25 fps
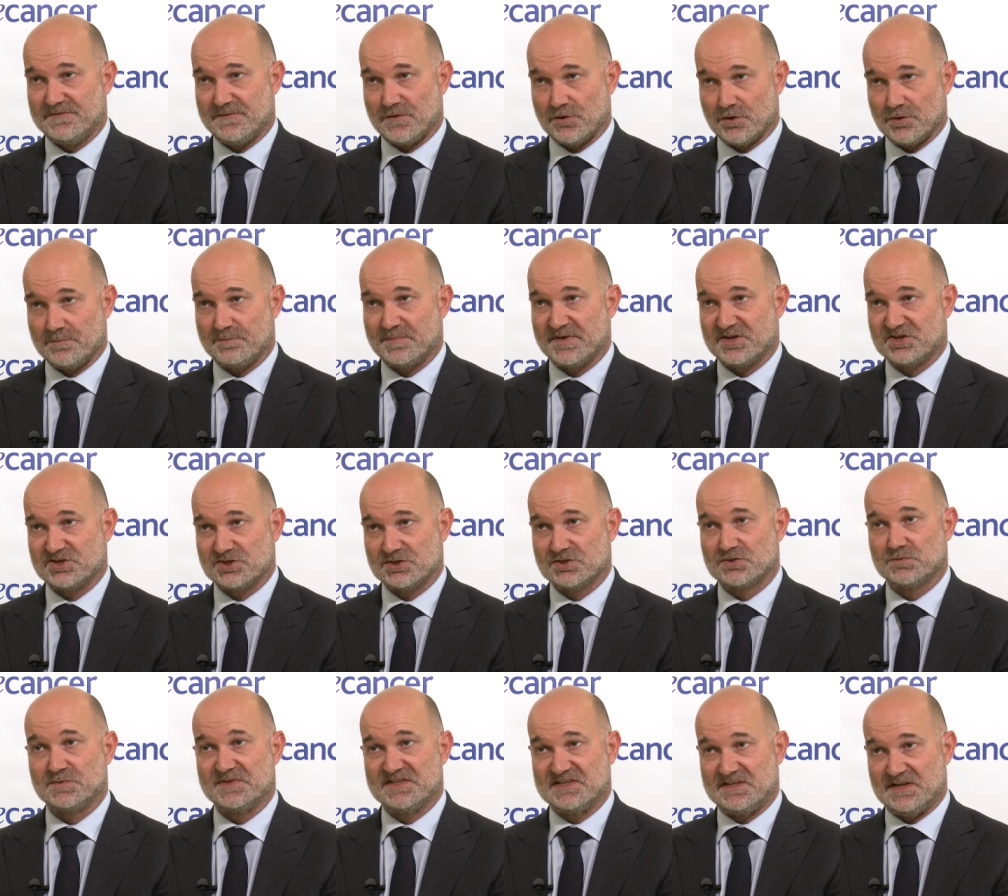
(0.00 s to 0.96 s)
for the
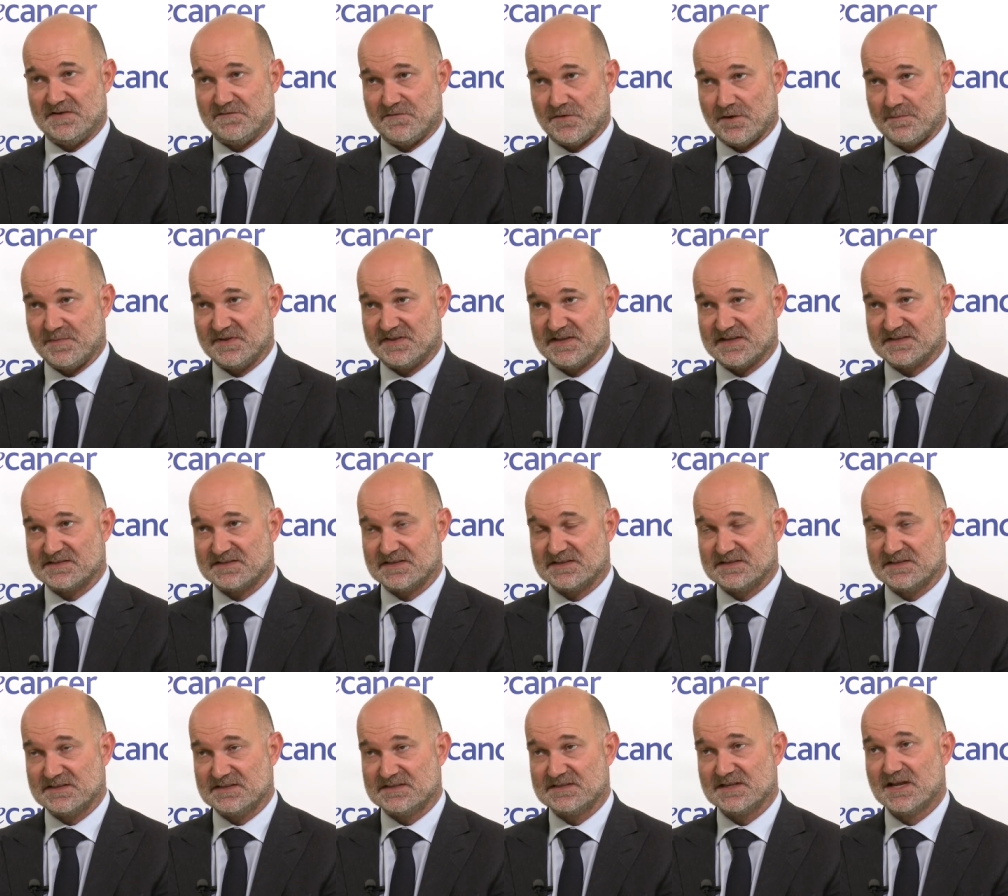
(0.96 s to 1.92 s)
patients with liver
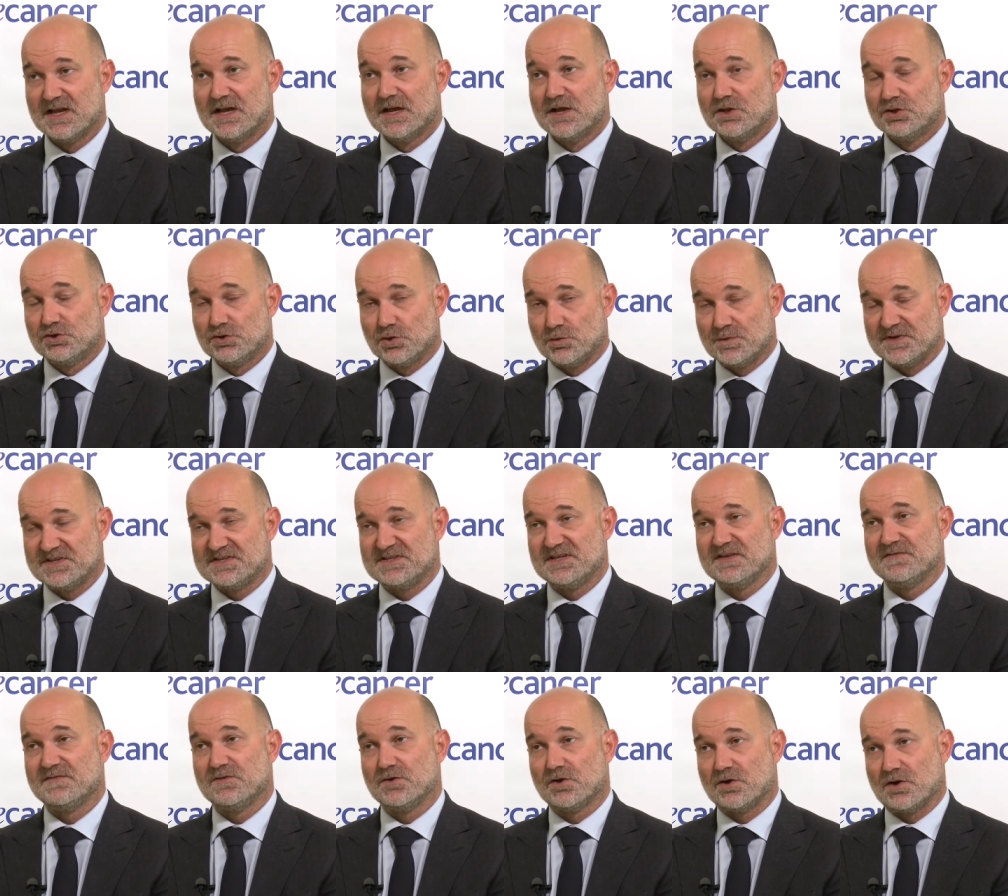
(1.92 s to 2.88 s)
metastasis to
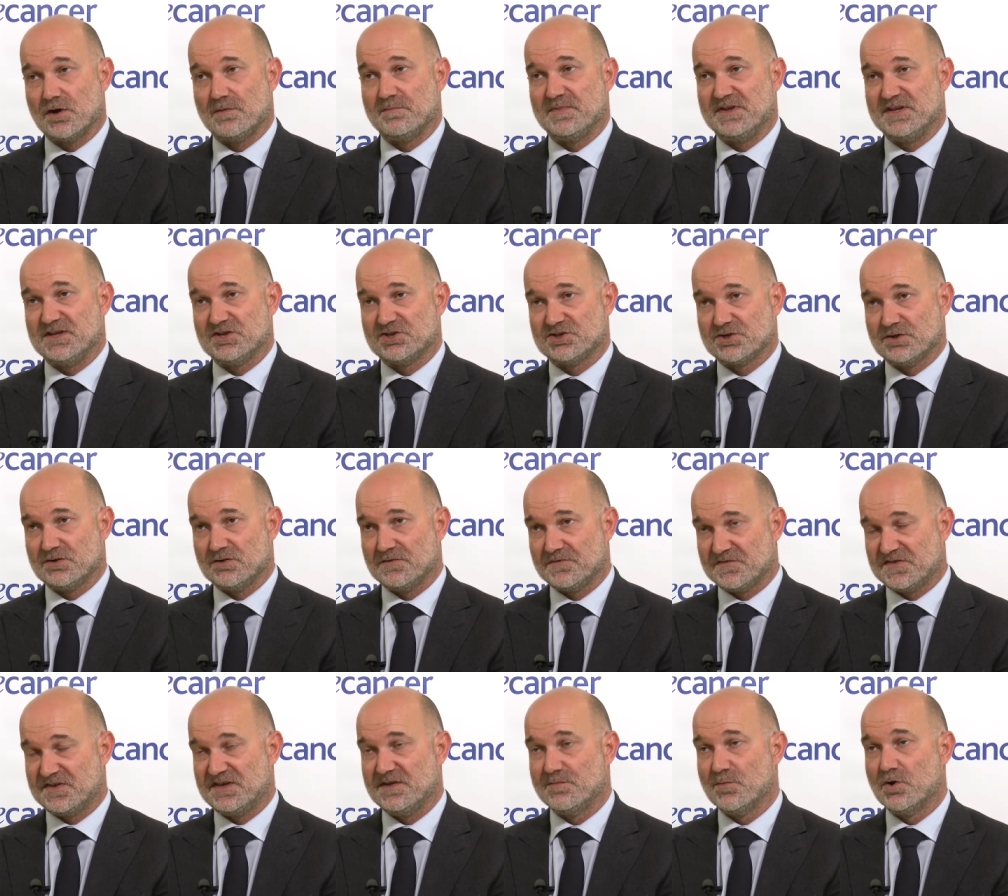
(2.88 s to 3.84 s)
receive the combination of
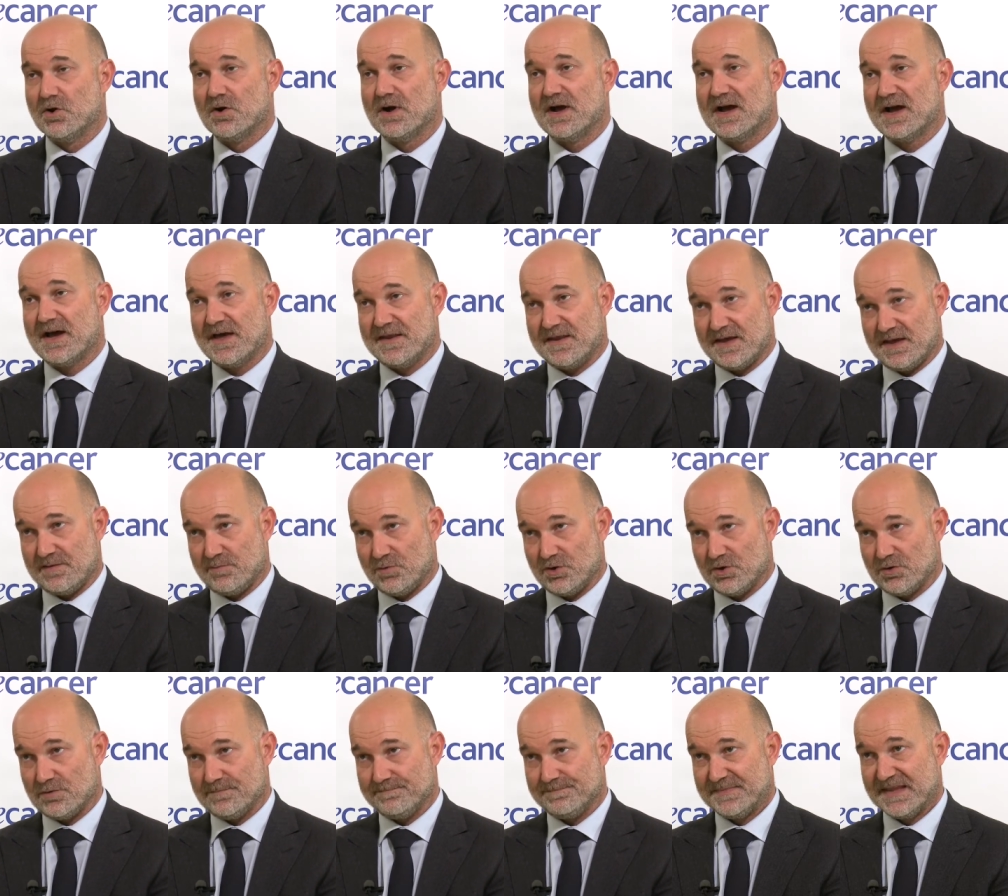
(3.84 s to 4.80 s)
chemo and
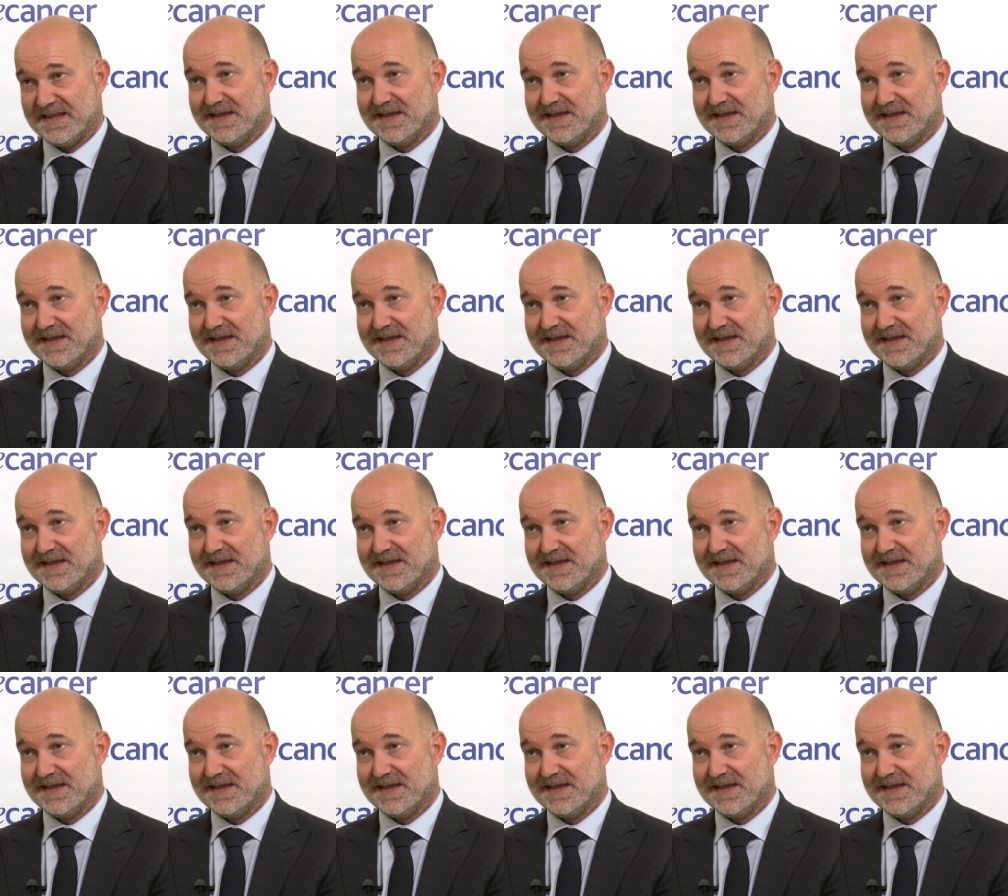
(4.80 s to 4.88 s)
immuno.